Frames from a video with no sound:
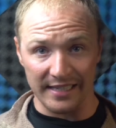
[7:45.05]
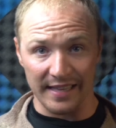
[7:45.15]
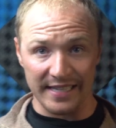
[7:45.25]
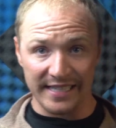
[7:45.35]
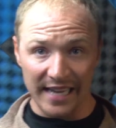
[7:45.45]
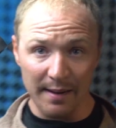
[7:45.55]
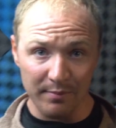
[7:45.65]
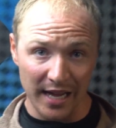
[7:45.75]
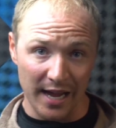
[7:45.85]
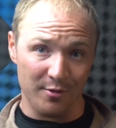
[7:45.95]
At the same
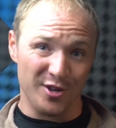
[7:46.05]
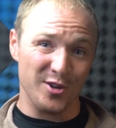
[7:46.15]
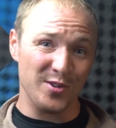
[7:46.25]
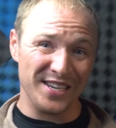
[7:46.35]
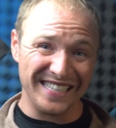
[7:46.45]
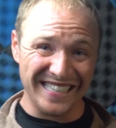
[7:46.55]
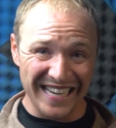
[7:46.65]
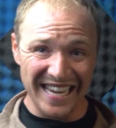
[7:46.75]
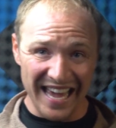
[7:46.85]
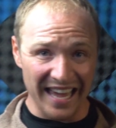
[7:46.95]
time you're using
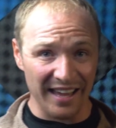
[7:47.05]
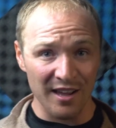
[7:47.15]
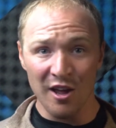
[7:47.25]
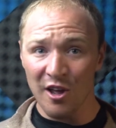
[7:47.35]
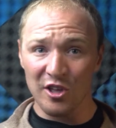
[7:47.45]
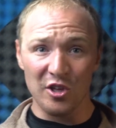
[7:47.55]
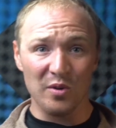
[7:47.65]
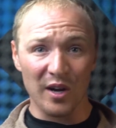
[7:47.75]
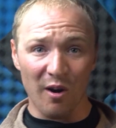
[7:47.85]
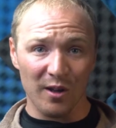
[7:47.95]
TA, you
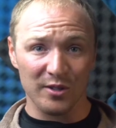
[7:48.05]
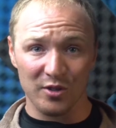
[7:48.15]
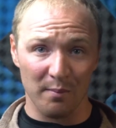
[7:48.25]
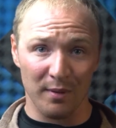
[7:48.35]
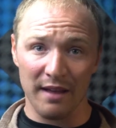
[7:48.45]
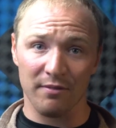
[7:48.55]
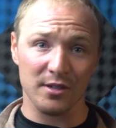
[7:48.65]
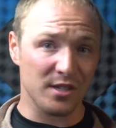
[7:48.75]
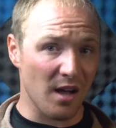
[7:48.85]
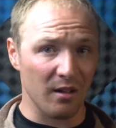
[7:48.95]
can also apply for
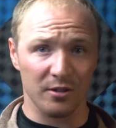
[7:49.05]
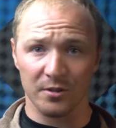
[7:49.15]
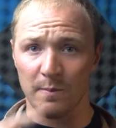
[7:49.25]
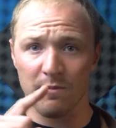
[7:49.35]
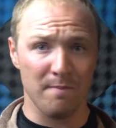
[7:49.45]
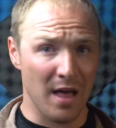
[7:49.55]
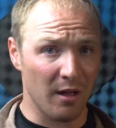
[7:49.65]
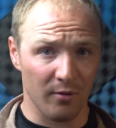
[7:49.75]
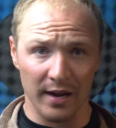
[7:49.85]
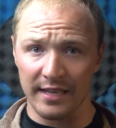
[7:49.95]
scholarships,
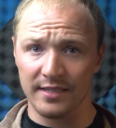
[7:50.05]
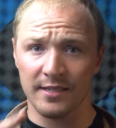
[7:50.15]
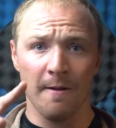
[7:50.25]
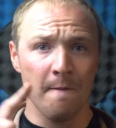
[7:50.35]
Pell Grants,